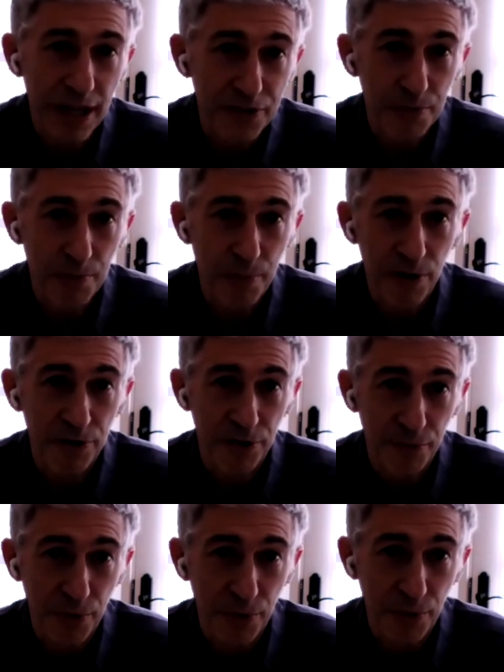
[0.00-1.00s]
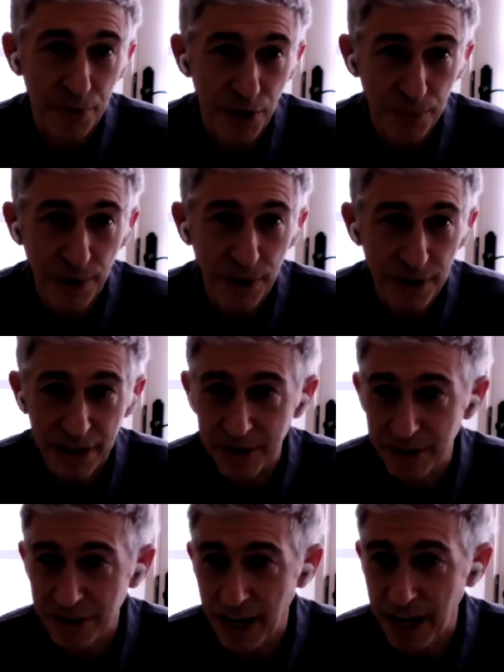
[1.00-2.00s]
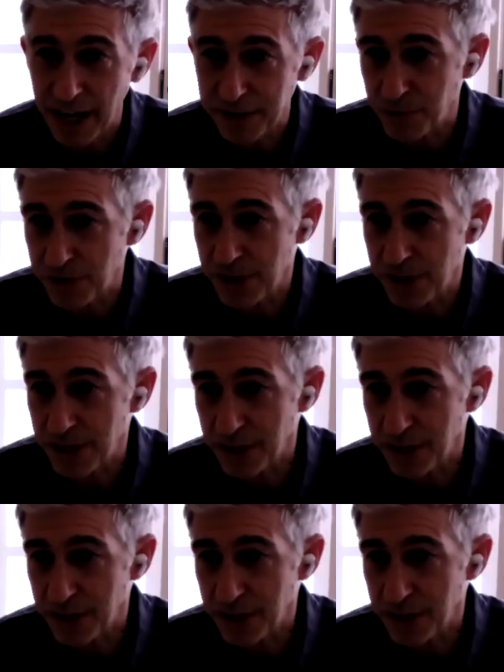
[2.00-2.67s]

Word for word: and it's part of what we're talking about in the task force.